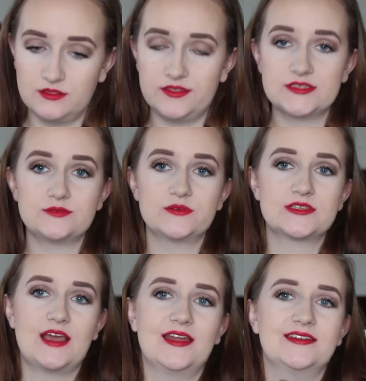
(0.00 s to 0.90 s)
This was
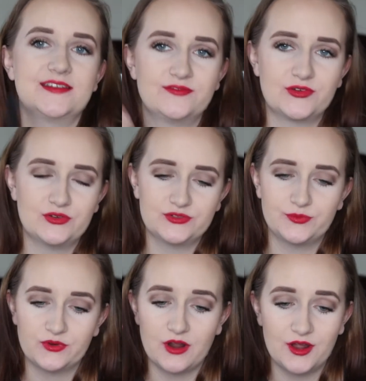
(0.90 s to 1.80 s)
kind of difficult to
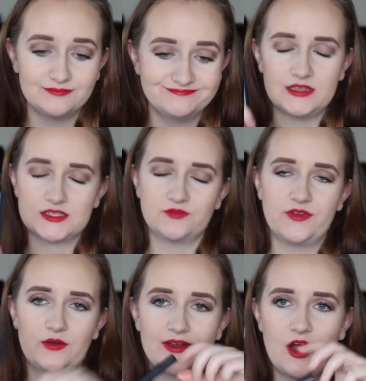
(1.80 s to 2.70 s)
put on. It's a very